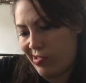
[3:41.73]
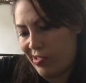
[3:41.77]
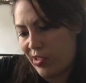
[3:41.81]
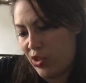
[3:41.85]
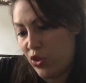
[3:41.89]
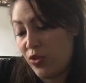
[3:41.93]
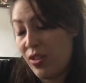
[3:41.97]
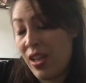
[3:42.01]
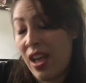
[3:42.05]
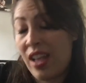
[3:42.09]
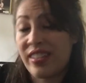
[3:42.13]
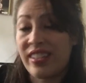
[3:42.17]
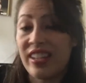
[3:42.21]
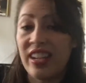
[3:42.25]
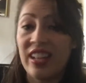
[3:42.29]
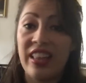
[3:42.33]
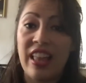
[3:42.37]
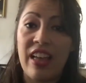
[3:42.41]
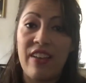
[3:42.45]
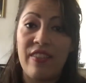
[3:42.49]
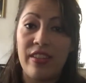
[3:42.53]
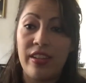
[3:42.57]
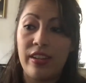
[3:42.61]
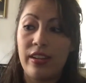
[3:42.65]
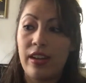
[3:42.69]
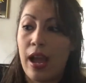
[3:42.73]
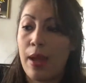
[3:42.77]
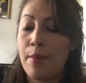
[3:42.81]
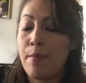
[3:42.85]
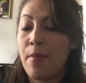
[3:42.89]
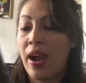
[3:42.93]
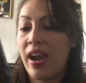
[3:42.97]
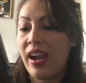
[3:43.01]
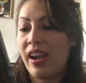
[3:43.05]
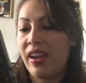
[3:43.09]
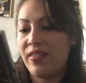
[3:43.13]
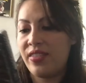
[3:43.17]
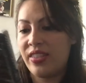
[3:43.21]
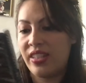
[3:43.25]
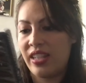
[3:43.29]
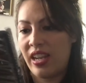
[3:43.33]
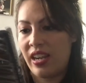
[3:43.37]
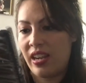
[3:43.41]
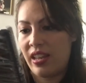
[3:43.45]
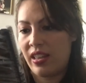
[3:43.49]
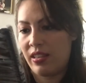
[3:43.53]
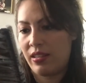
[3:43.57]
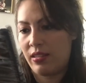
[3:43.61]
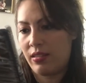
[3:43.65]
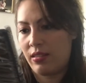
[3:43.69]
2011. I might have
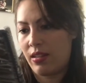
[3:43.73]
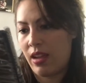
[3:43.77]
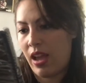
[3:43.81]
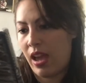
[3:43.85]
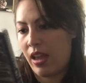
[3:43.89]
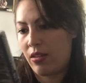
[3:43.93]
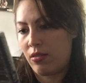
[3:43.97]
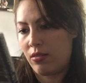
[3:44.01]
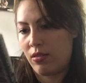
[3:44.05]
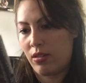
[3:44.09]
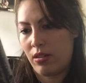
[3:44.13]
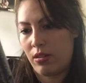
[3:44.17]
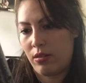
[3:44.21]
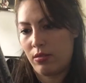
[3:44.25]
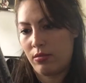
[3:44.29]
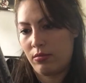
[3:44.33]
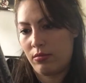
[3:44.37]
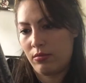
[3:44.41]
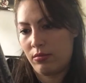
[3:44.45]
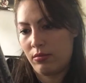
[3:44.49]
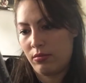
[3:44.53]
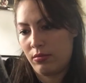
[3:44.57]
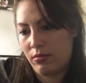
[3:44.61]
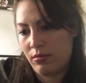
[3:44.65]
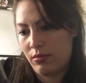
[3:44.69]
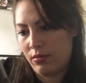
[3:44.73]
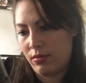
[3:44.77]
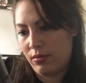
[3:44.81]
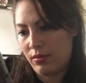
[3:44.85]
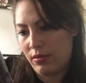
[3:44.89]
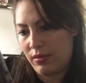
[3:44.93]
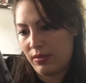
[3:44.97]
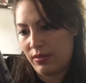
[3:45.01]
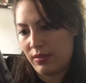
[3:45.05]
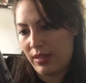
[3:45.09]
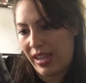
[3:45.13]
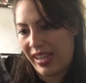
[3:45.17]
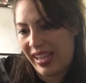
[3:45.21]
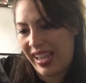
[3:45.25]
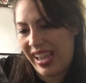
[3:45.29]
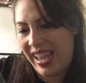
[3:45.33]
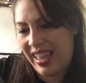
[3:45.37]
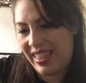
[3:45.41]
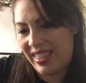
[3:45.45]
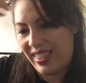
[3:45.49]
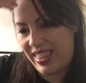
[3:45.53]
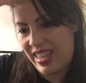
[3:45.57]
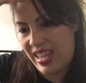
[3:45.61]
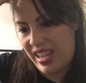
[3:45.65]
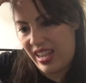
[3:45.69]
seen it. I don't know. I
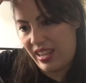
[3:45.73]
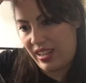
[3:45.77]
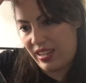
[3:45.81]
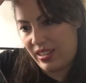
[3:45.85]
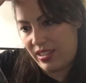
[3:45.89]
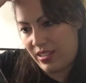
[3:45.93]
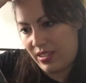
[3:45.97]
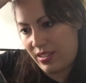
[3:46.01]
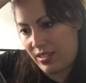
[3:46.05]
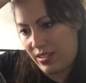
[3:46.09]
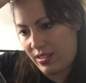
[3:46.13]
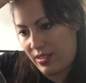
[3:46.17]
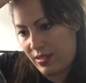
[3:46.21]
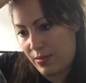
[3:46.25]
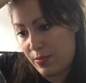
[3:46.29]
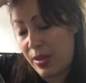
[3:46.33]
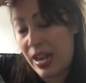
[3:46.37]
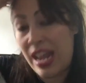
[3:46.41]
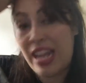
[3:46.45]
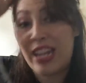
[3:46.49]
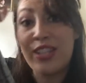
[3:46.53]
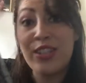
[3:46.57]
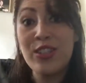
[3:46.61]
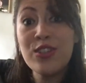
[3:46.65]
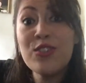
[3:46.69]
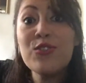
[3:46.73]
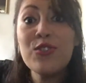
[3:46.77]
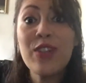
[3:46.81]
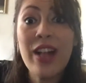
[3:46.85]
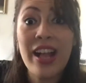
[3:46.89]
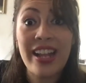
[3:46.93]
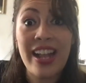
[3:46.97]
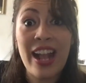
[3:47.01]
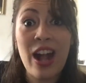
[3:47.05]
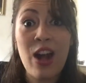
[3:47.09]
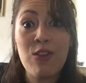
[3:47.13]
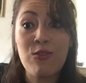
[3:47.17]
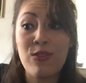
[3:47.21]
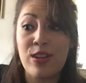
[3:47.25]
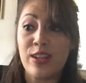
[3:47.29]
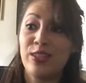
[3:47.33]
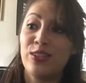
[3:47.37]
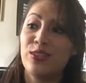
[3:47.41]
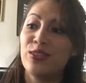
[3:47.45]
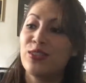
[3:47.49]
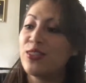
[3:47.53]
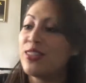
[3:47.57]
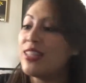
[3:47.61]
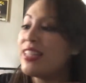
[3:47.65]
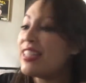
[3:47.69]
can't think. But I do like
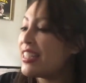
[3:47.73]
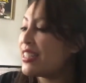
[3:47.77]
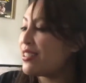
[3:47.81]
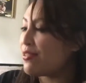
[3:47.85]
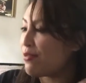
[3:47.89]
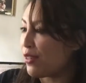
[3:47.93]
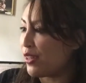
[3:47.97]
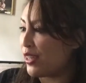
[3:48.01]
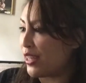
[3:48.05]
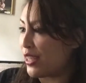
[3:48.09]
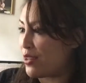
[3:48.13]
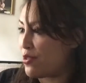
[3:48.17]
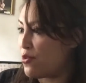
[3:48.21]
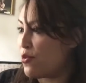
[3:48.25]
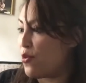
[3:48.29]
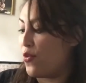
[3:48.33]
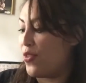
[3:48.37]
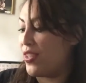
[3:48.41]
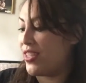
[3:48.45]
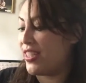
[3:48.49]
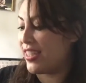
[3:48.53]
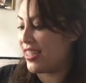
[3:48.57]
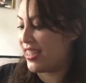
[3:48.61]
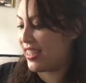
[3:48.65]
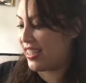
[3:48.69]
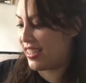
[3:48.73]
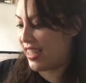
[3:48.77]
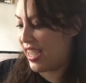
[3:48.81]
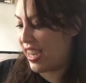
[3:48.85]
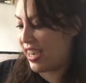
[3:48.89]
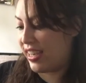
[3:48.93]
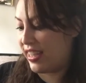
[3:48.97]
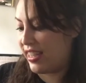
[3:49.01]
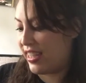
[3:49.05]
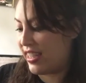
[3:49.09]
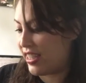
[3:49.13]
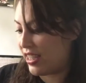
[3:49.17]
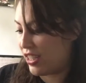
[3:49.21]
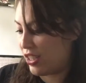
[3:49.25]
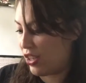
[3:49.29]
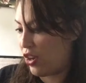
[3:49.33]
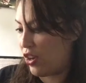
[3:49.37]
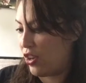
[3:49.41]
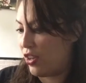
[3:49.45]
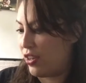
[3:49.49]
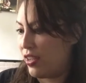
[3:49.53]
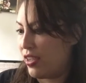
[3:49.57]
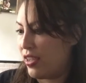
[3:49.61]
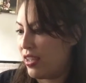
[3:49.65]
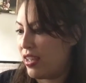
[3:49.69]
Hellraiser, so this is really cool. This is exciting. This is
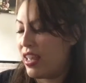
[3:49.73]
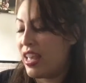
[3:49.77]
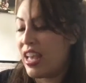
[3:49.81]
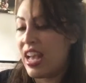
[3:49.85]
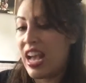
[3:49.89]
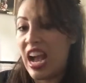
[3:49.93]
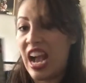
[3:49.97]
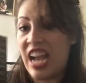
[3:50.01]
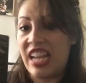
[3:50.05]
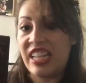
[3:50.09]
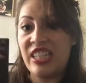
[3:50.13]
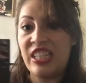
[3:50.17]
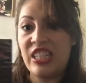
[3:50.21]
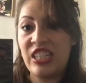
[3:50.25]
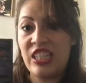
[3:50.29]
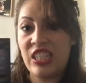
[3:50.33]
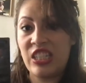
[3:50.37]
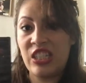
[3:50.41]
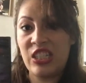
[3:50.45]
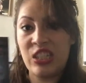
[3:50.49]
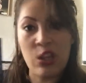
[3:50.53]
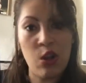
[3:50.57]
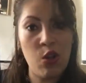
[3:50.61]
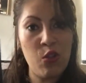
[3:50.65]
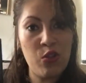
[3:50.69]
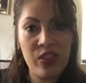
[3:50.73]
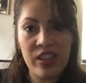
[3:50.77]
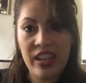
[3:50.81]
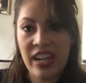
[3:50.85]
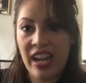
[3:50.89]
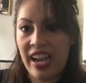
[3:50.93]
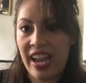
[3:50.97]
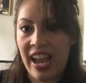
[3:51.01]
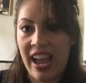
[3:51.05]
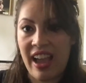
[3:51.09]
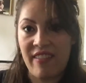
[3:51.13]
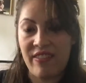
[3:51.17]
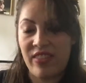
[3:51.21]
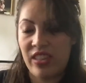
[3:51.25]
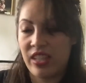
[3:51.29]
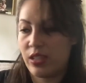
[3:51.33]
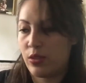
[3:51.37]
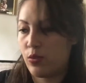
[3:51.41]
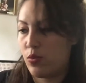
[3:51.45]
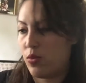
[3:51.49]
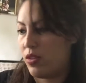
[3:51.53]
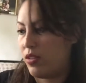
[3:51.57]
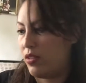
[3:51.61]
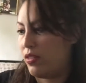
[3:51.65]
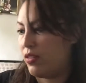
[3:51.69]
good. I don't think I have
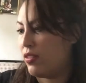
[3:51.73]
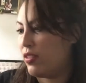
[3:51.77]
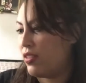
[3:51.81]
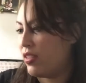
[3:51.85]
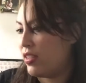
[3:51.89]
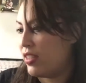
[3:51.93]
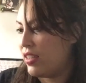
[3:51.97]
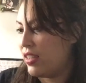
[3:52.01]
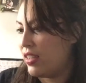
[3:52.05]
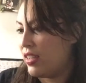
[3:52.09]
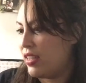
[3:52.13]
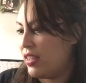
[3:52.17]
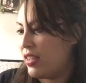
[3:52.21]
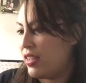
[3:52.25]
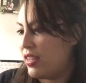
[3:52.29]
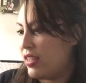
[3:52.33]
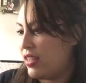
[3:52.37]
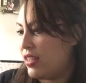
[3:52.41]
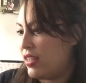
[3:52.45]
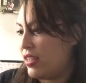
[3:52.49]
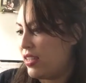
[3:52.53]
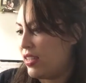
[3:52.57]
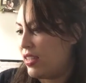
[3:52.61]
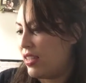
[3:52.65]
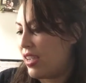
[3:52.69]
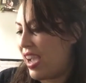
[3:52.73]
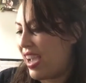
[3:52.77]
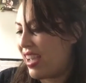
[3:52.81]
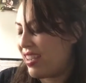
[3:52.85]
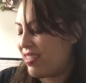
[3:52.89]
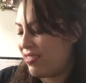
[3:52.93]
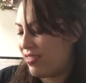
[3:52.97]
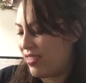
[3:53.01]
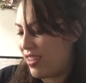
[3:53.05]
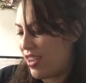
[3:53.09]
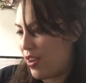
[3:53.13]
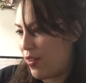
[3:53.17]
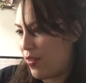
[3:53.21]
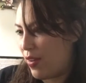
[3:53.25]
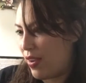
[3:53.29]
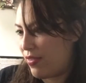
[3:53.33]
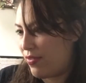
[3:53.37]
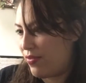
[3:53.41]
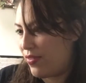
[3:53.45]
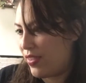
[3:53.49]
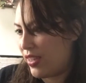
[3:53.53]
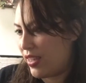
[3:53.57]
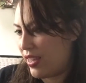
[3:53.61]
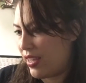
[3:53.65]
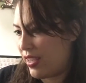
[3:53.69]
this one. I don't know. I
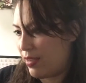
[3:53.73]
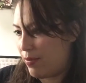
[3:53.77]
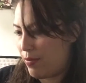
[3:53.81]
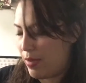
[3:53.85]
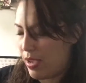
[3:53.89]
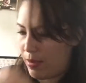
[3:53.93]
feel like